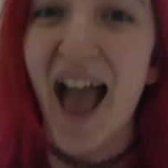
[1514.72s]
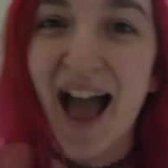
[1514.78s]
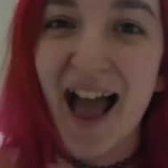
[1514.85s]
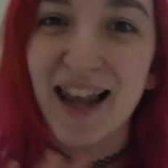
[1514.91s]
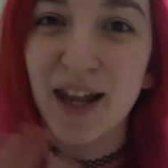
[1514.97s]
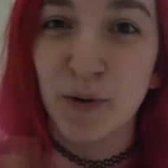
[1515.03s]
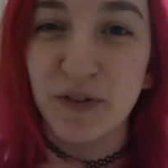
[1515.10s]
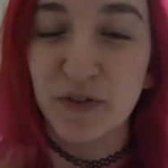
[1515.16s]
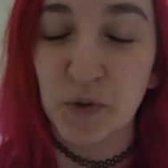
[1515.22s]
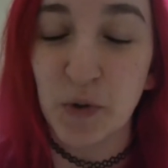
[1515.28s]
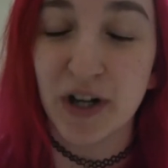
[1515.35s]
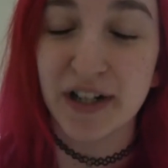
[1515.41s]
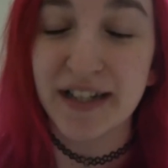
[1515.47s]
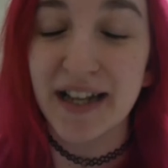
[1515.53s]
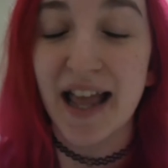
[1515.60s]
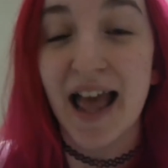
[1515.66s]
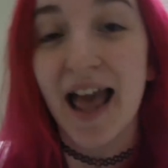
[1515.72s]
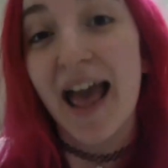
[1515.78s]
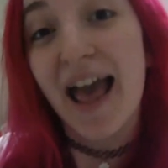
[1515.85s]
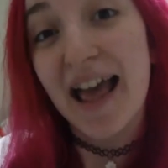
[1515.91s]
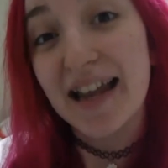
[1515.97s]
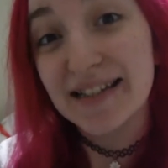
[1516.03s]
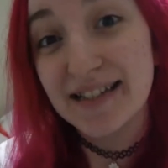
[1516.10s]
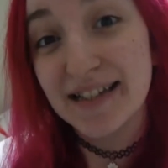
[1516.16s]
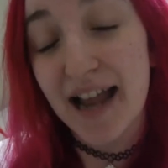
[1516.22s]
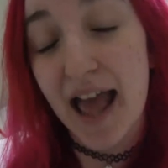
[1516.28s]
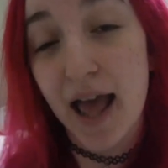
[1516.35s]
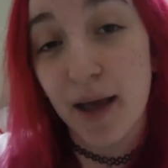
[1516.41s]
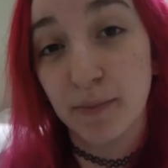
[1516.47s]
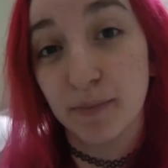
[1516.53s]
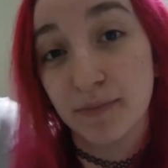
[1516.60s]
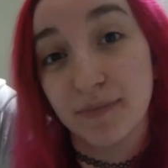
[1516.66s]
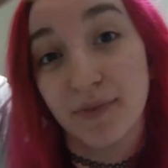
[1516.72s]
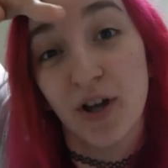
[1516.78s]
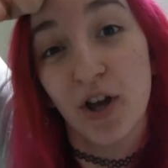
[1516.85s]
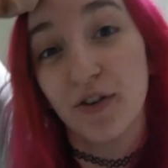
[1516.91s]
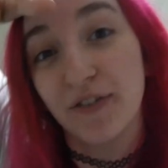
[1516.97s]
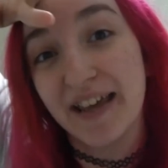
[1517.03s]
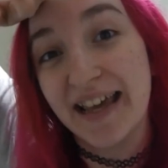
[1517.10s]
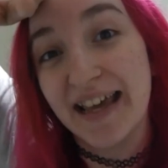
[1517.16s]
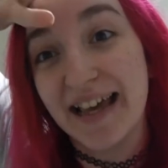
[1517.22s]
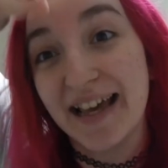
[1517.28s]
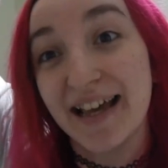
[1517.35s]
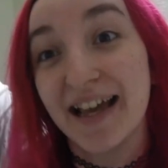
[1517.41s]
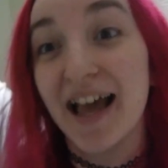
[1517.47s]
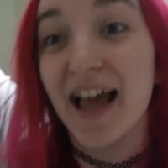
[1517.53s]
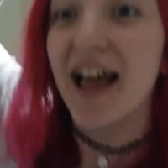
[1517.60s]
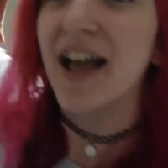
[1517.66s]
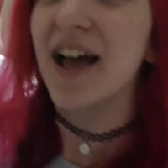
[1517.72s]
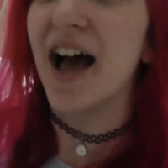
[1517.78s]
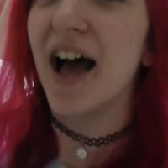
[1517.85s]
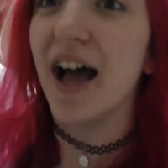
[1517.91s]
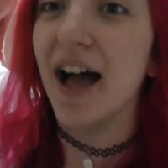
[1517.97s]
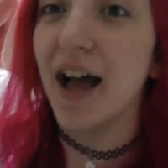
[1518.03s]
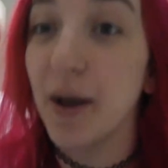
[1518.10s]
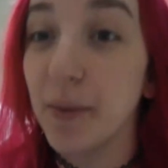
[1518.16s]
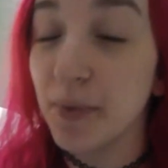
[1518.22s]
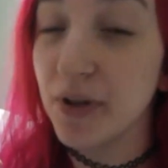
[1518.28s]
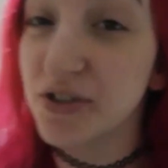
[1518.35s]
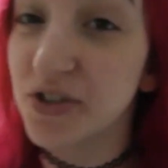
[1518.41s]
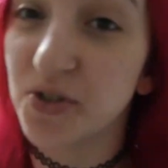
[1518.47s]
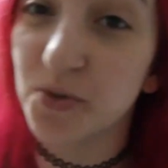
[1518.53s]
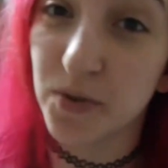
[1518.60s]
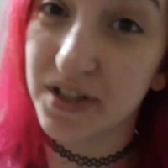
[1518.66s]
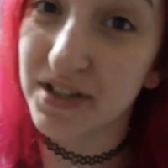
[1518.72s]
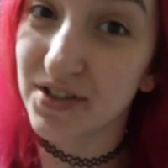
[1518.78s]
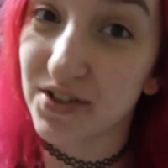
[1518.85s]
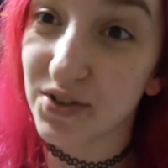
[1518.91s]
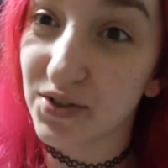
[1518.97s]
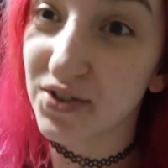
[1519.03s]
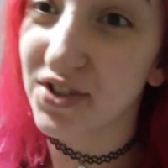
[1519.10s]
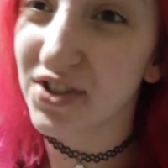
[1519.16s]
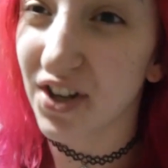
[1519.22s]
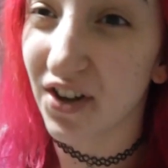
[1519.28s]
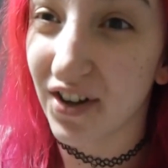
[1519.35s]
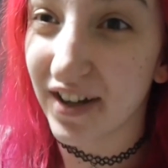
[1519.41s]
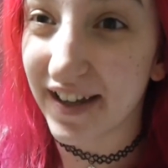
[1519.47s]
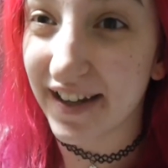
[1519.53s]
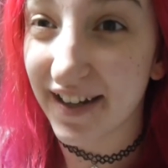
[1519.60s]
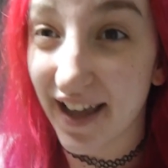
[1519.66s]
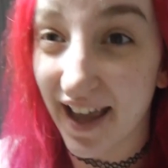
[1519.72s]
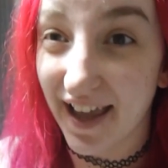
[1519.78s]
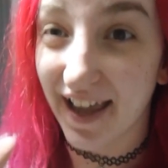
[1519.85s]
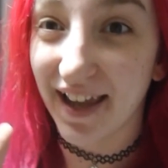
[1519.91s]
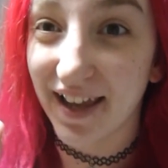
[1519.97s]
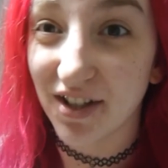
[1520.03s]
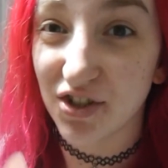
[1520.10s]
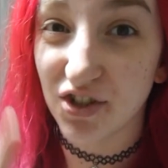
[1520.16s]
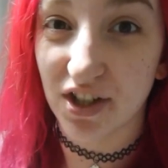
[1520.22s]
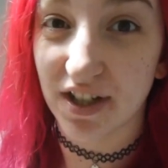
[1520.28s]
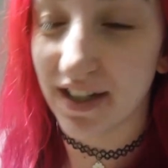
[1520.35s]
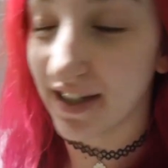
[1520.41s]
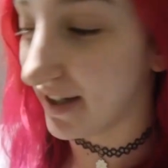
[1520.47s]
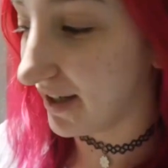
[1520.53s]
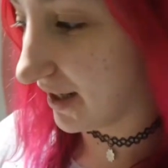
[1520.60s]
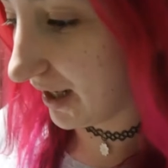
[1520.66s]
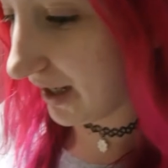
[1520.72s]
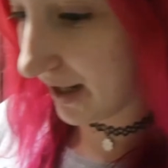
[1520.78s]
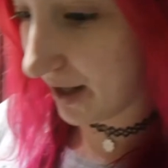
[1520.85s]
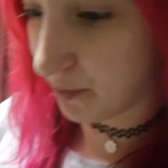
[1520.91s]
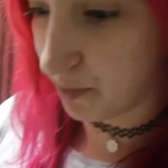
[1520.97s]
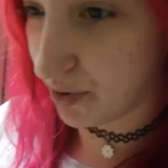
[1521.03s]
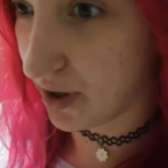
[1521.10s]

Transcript: Hello everyone, editing M over here. Just wanted to slot in a cheeky clip